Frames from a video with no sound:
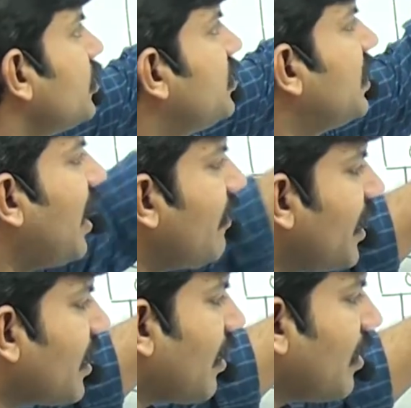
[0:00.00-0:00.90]

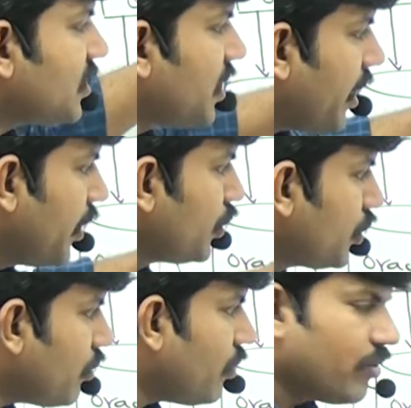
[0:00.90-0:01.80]
Java calls
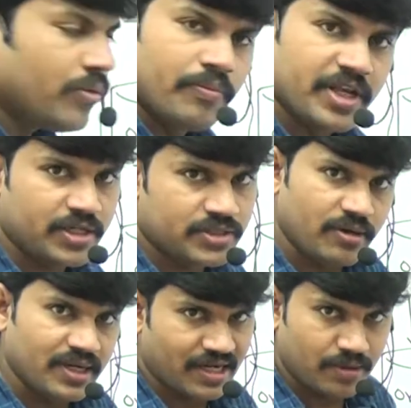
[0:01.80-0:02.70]
into
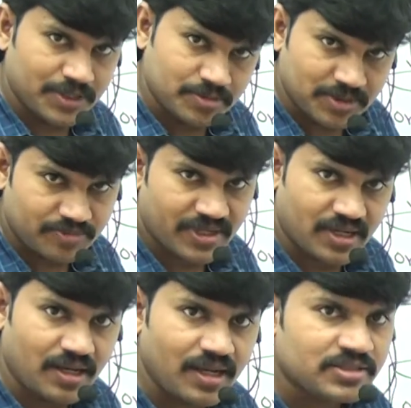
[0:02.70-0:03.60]
MySQL database specific
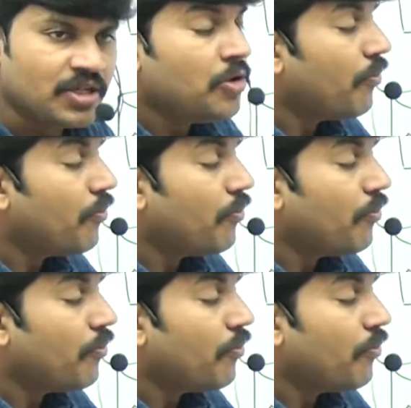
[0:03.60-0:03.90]
calls,